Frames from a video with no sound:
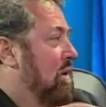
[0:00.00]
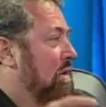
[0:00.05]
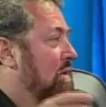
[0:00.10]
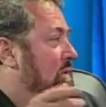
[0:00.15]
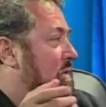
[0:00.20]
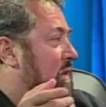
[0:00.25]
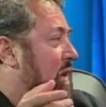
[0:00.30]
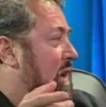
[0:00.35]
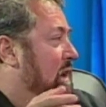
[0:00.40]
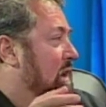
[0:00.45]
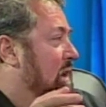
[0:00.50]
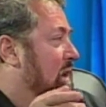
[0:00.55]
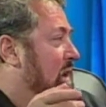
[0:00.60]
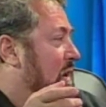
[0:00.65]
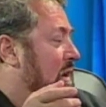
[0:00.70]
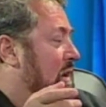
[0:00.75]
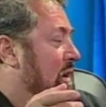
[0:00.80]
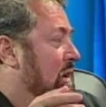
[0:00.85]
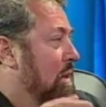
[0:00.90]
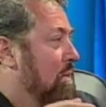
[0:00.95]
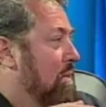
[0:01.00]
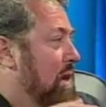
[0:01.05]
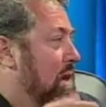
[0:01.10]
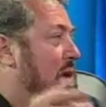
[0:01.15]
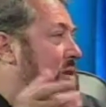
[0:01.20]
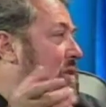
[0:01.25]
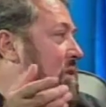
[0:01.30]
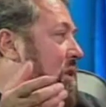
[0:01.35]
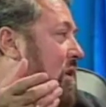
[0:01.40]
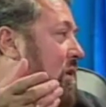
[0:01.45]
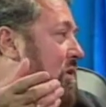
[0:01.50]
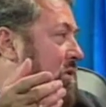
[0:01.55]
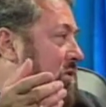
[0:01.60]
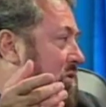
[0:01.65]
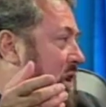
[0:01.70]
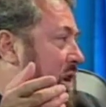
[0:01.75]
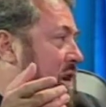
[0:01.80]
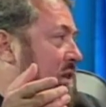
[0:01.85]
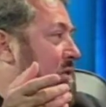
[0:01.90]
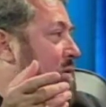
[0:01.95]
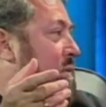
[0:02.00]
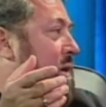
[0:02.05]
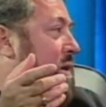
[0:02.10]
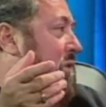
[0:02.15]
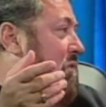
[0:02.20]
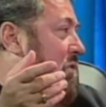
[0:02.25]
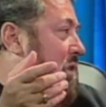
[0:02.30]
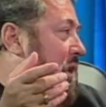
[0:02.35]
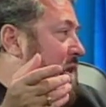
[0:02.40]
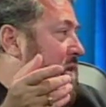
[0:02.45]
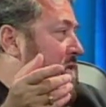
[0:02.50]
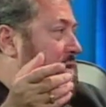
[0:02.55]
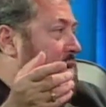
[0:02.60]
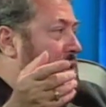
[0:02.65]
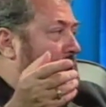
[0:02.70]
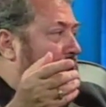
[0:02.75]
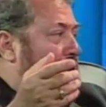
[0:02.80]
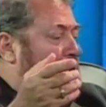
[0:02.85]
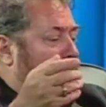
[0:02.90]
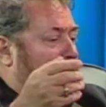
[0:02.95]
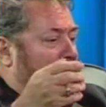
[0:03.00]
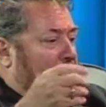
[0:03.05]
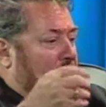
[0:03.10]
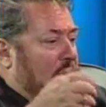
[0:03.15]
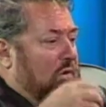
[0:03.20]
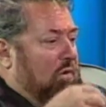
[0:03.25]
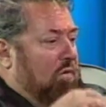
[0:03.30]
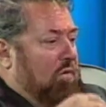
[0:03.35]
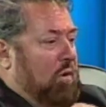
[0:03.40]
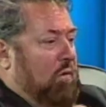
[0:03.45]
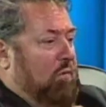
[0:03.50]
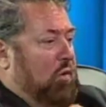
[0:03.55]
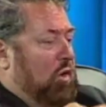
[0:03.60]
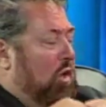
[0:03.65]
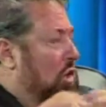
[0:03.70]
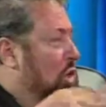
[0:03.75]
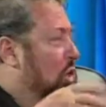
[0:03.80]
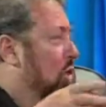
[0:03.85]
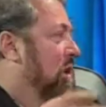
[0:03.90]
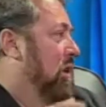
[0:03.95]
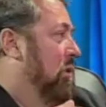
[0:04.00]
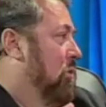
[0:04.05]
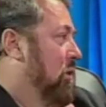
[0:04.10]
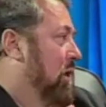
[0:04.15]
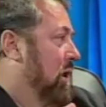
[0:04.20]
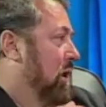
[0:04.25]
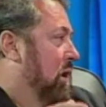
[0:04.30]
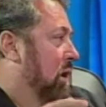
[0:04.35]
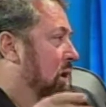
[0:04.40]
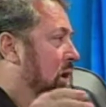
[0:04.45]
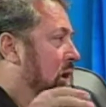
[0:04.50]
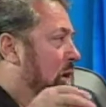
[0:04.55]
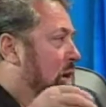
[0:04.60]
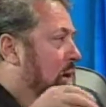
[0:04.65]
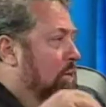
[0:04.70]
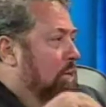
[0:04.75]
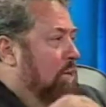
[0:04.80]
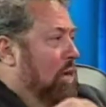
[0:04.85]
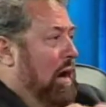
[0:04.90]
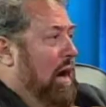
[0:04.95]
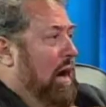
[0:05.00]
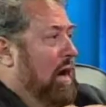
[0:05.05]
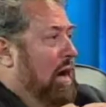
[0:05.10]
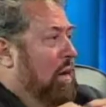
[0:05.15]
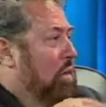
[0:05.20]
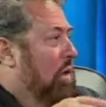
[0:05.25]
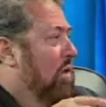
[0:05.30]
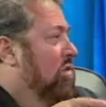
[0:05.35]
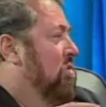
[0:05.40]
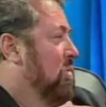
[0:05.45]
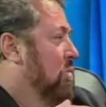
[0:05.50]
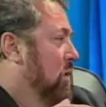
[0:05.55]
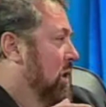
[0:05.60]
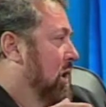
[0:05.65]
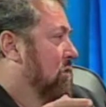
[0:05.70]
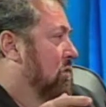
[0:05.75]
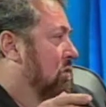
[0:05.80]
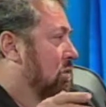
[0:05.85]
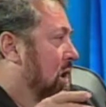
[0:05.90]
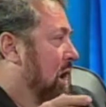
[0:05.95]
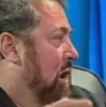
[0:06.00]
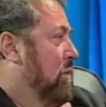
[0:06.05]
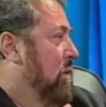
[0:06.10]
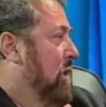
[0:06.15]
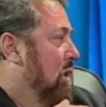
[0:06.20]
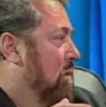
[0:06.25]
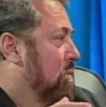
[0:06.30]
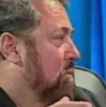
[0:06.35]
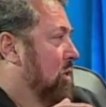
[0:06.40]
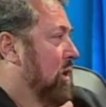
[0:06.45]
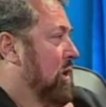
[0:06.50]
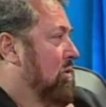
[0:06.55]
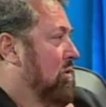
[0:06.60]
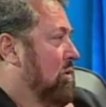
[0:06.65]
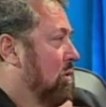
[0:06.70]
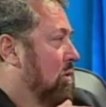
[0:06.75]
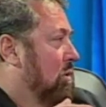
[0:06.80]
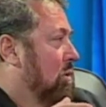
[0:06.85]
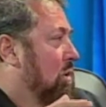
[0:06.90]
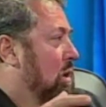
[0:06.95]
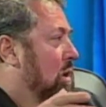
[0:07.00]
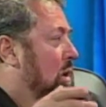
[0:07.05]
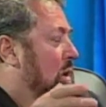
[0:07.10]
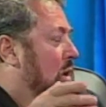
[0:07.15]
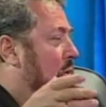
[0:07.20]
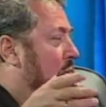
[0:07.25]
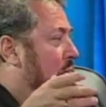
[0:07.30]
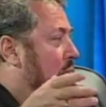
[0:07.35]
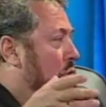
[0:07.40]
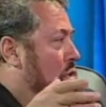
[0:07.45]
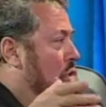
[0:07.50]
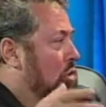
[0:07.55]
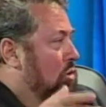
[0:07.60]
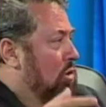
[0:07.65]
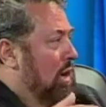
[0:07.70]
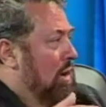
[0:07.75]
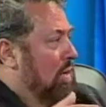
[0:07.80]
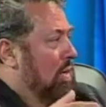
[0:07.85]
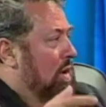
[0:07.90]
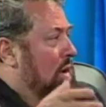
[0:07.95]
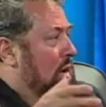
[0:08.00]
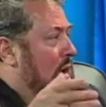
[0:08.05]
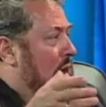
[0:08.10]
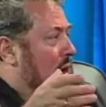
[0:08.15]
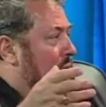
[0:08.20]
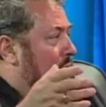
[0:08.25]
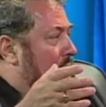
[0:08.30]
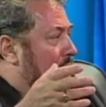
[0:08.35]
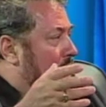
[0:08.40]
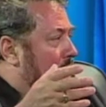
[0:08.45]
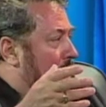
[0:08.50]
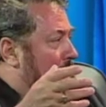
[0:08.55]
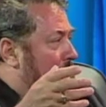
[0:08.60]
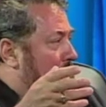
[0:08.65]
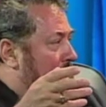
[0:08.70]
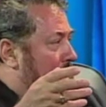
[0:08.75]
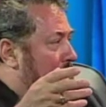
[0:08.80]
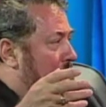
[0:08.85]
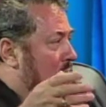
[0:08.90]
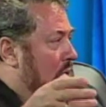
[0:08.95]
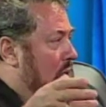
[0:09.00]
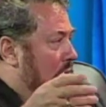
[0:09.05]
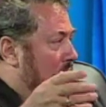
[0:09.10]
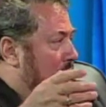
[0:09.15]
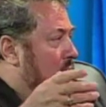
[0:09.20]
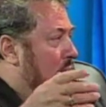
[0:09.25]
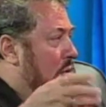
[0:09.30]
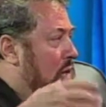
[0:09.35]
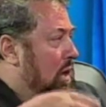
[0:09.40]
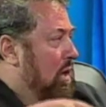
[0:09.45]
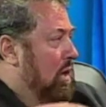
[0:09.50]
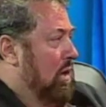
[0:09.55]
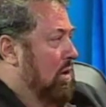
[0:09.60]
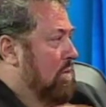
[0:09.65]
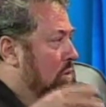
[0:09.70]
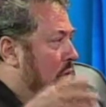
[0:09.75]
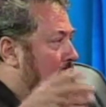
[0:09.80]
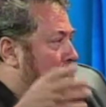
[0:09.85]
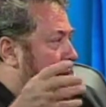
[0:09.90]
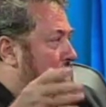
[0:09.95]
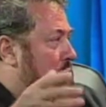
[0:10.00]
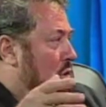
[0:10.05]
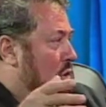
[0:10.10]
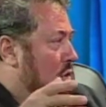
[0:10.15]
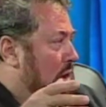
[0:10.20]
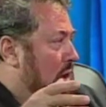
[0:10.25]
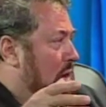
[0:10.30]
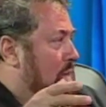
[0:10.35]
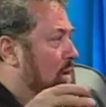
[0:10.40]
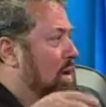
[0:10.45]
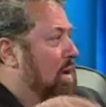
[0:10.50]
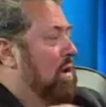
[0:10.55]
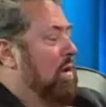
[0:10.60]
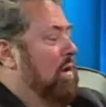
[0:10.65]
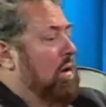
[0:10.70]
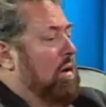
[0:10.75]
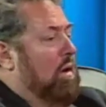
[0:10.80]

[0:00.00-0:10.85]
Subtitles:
Forget it. I mean, Intel understands. Everybody understands. So if we're going to go that way, where's the breakthrough? How do we get a breakthrough in programming and in input and output and in programming and